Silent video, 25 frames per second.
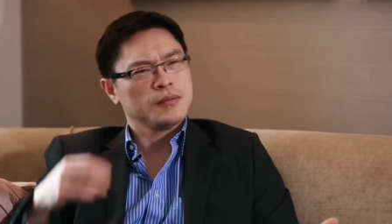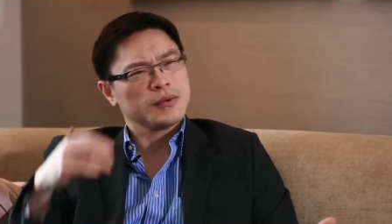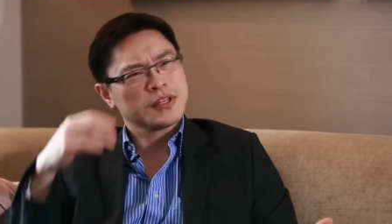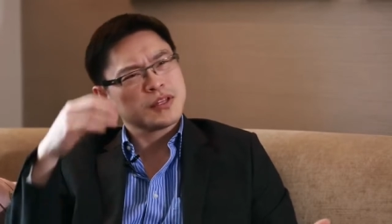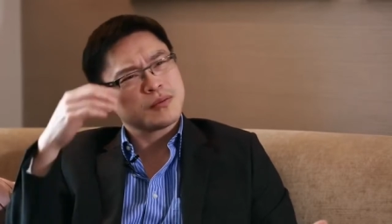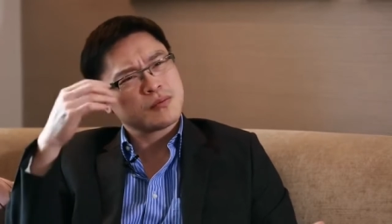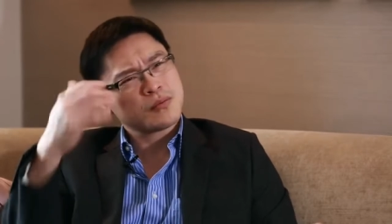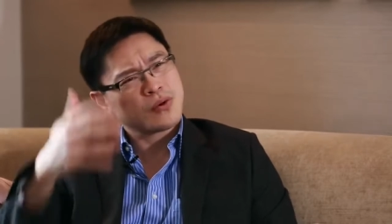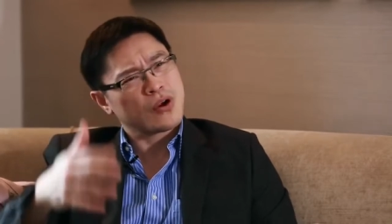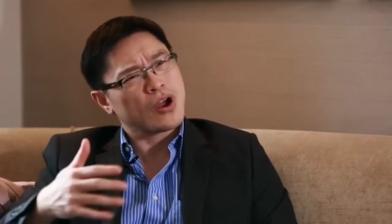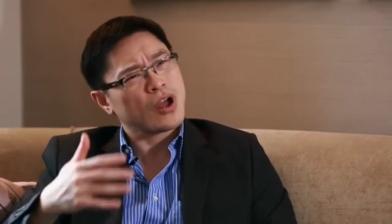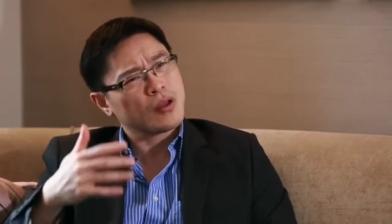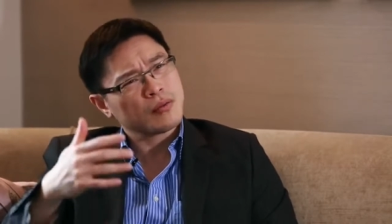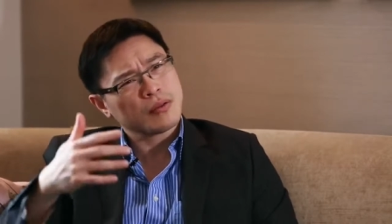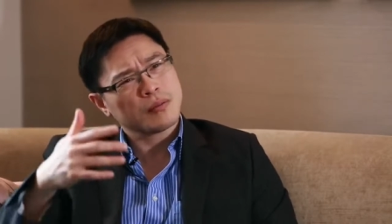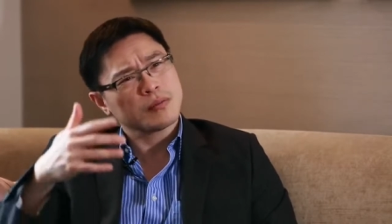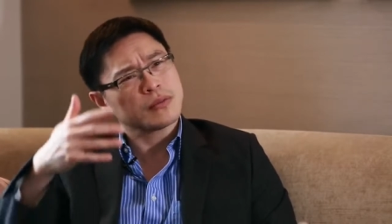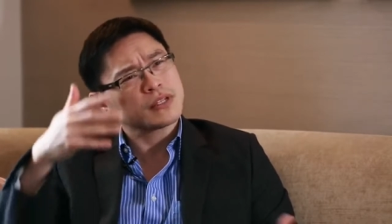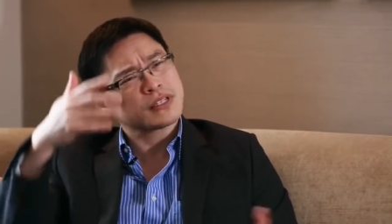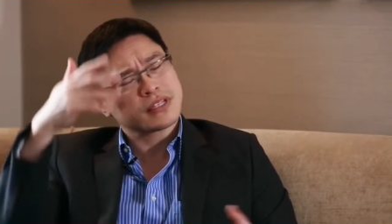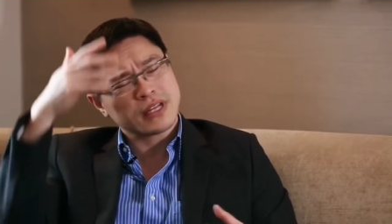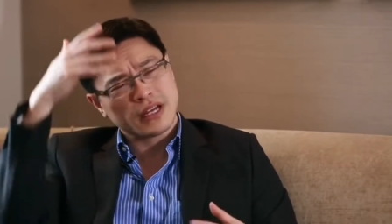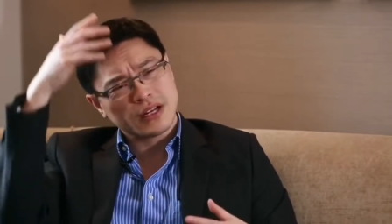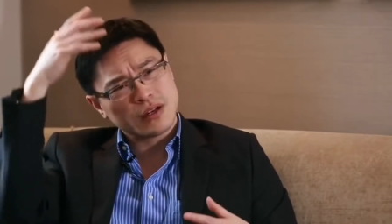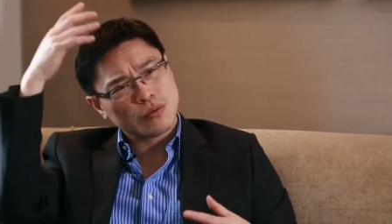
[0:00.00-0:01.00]
But the
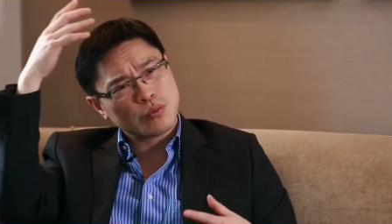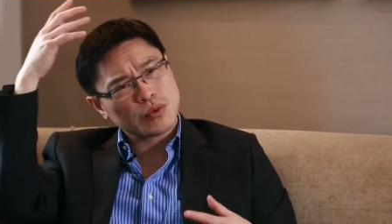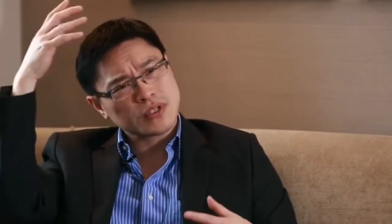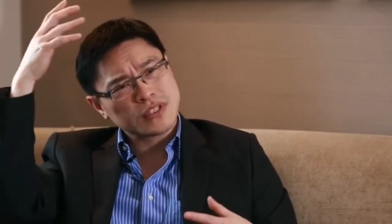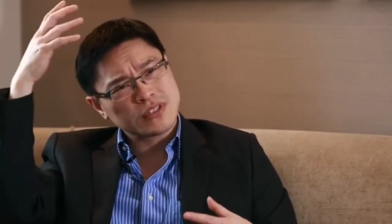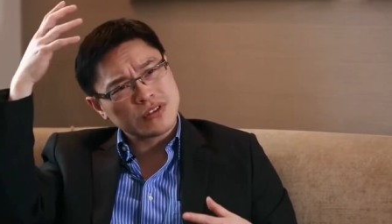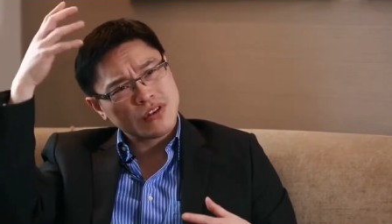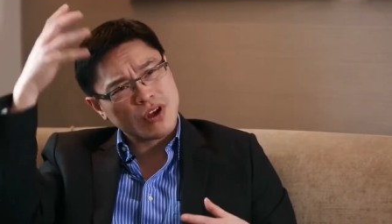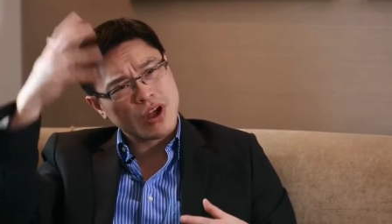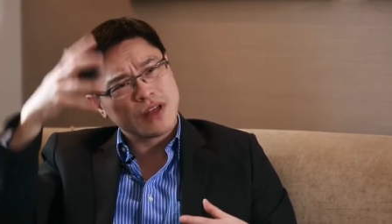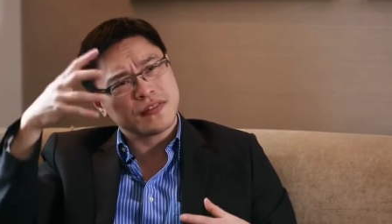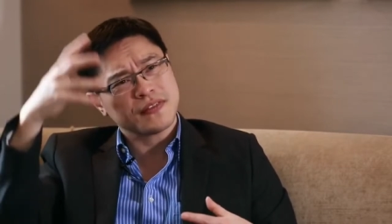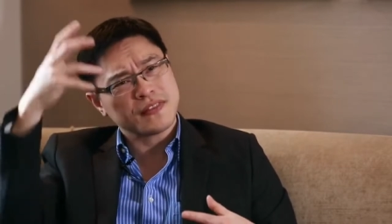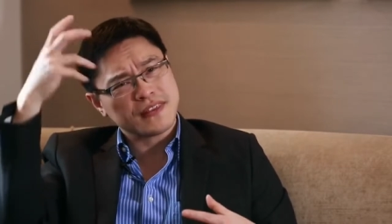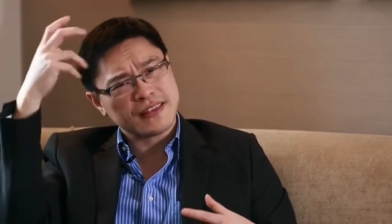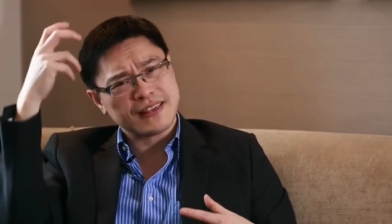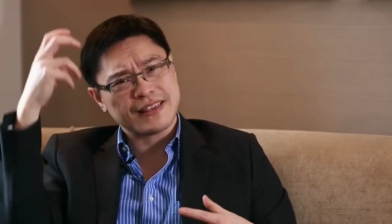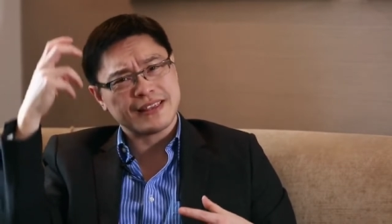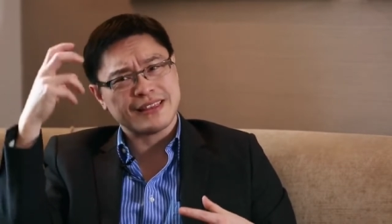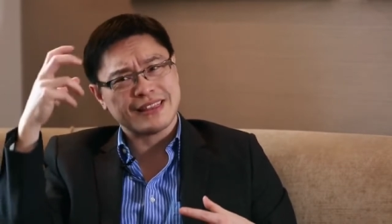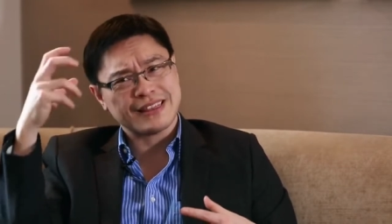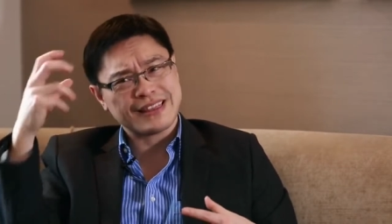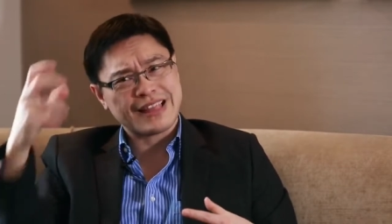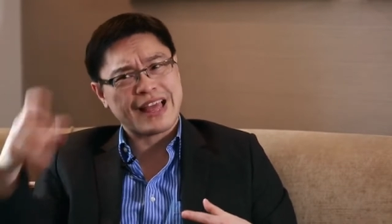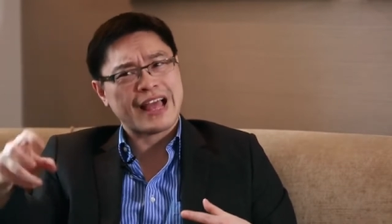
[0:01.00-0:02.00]
problem is that it was not
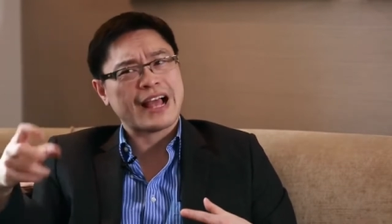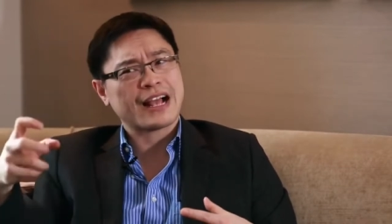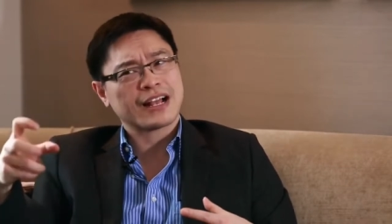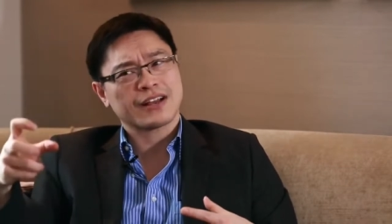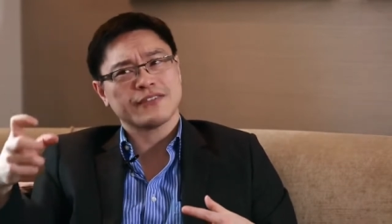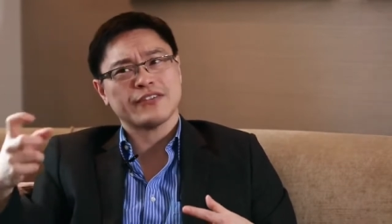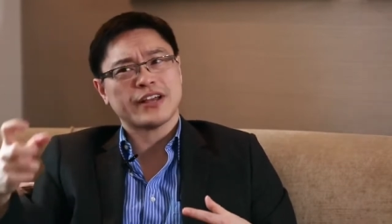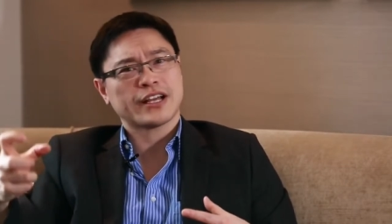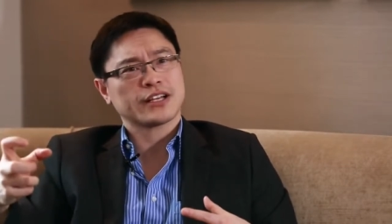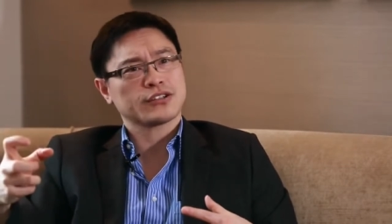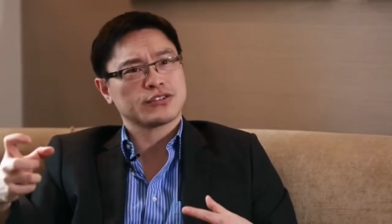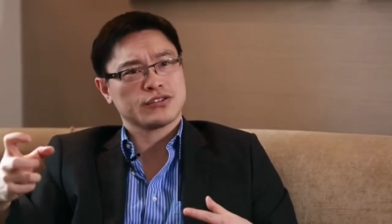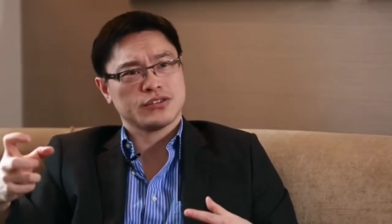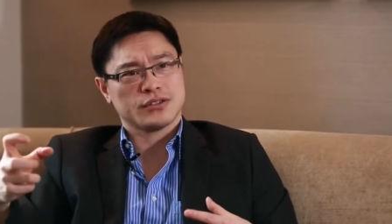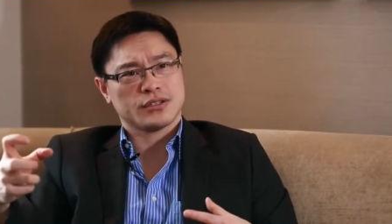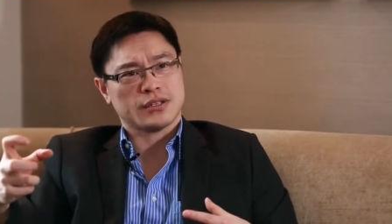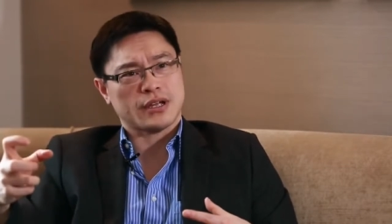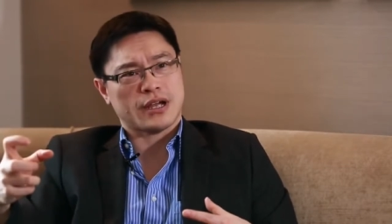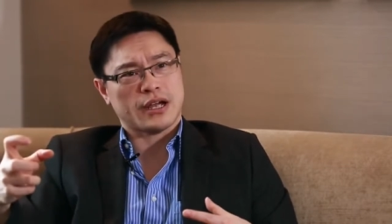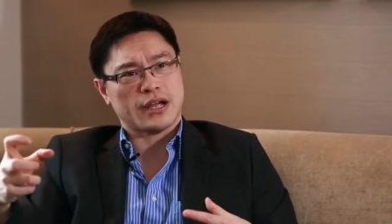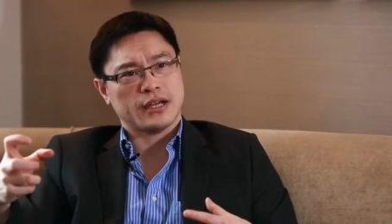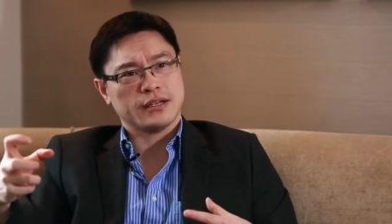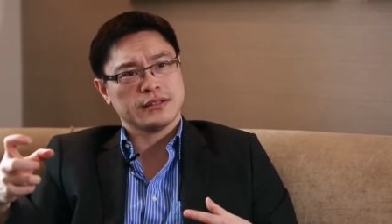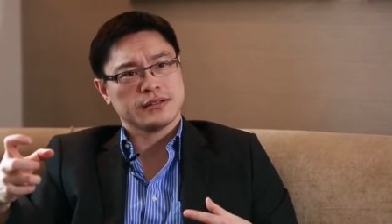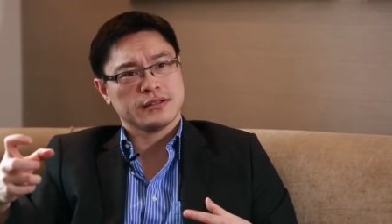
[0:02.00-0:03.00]
the lack of
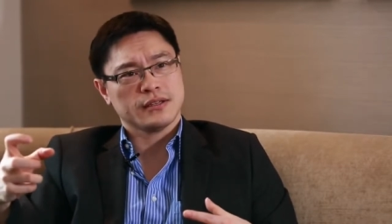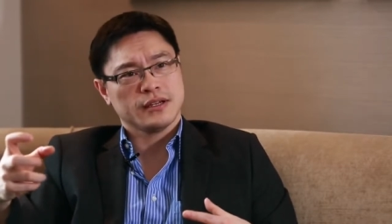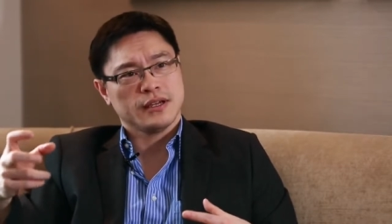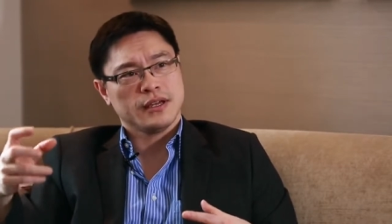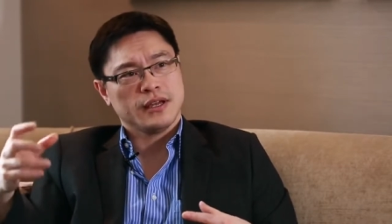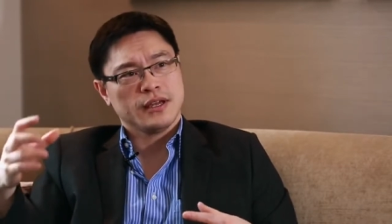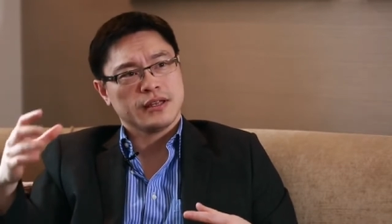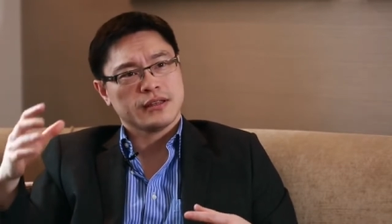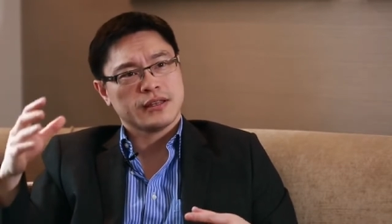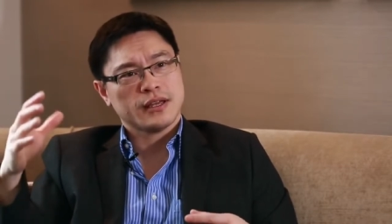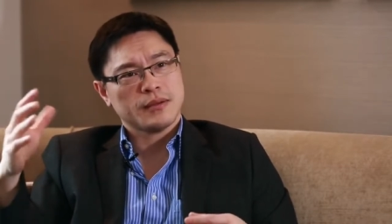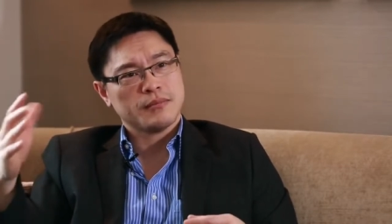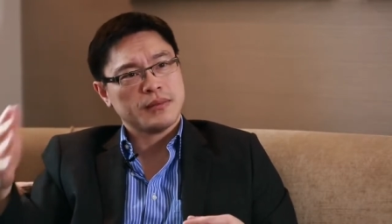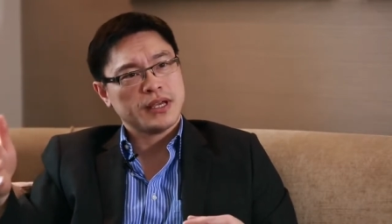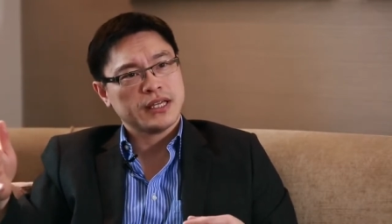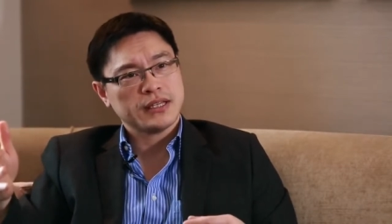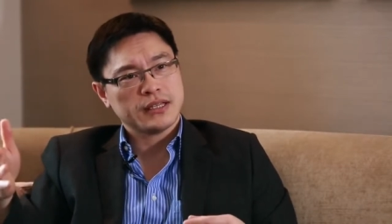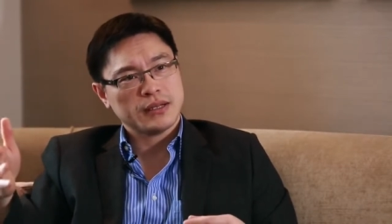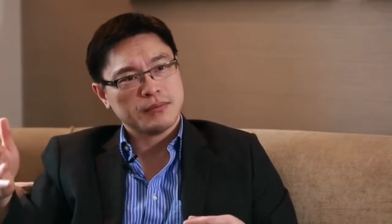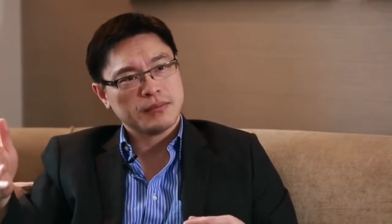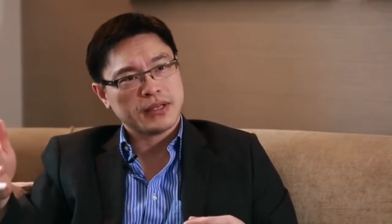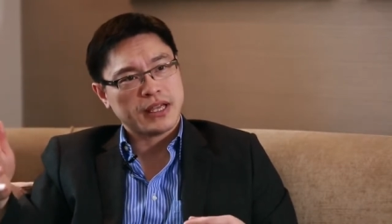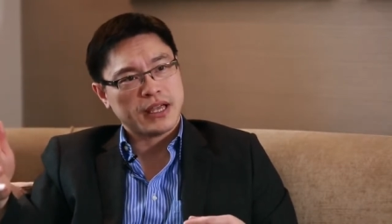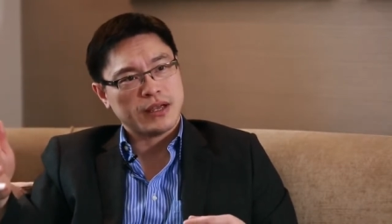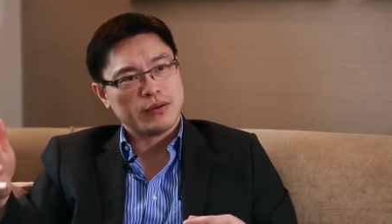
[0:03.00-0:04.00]
exercise that
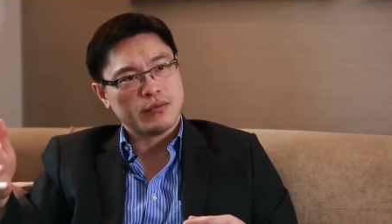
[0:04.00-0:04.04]
made them